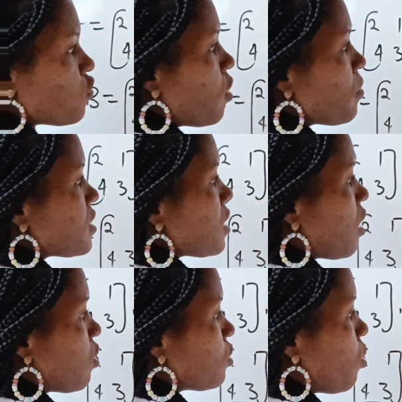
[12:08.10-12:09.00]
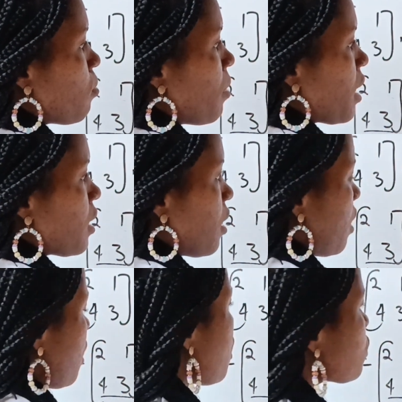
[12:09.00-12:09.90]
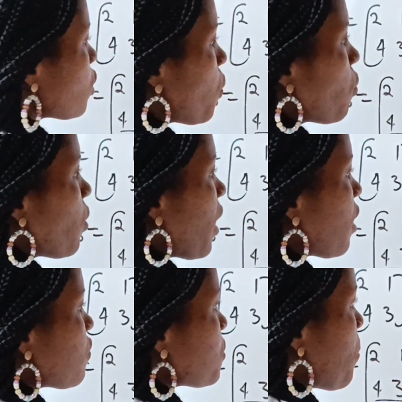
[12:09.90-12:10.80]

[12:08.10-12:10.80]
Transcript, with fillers: to form the second number here. So we will now give